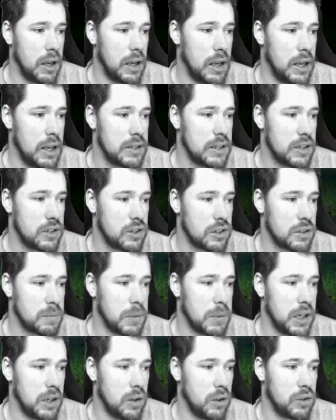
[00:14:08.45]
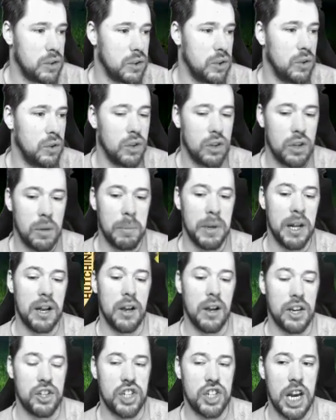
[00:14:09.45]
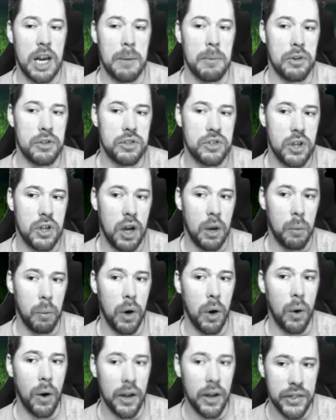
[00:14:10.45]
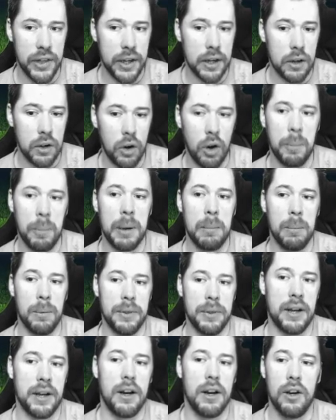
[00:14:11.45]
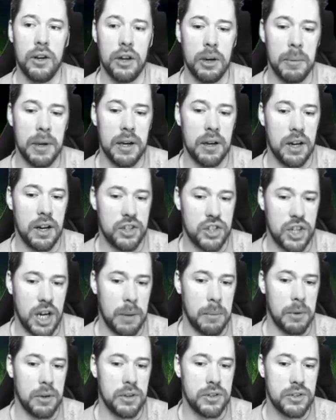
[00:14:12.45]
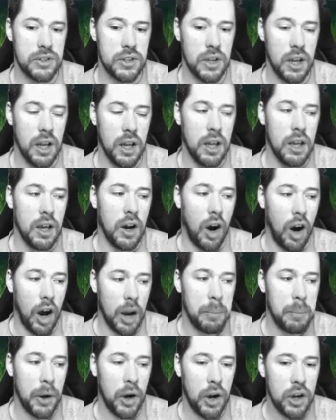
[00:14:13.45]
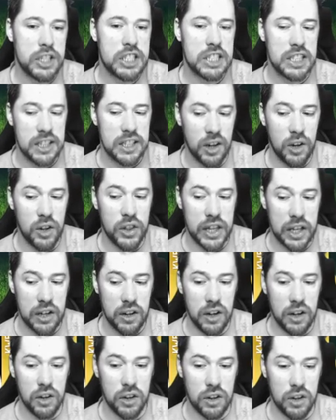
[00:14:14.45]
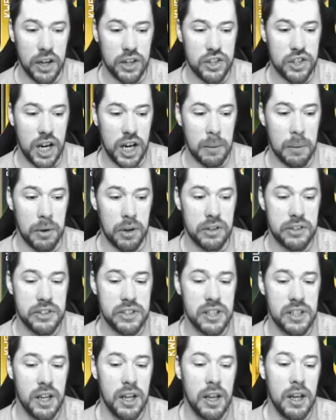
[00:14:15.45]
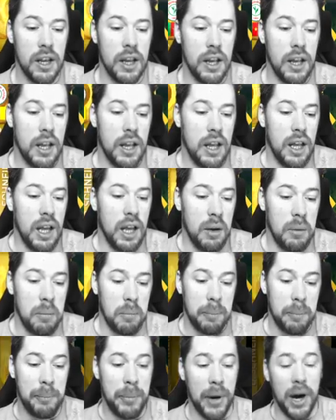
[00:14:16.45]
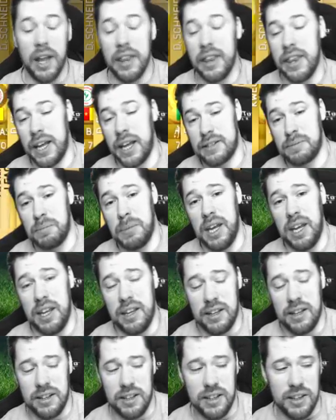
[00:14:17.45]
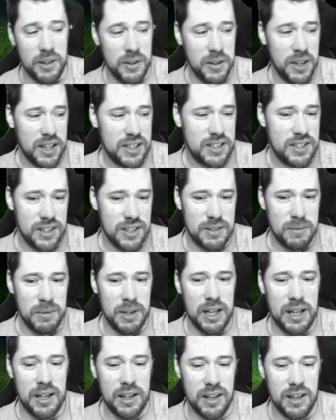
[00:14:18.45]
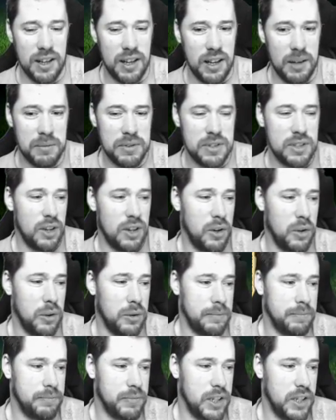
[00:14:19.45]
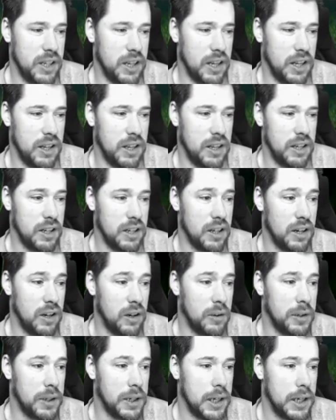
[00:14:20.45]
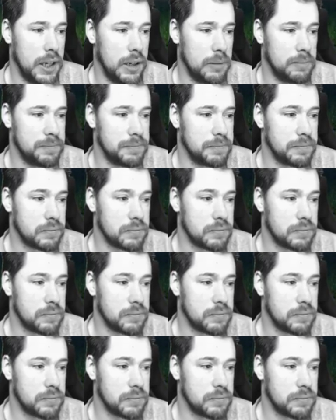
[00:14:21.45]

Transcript: Is it just me, or do you look a bit like Seamus? Well, I think a lot of people I look a bit like Seamus. I personally don't think I look like Seamus, but that's me, you know, that's just me. So yeah, there you go.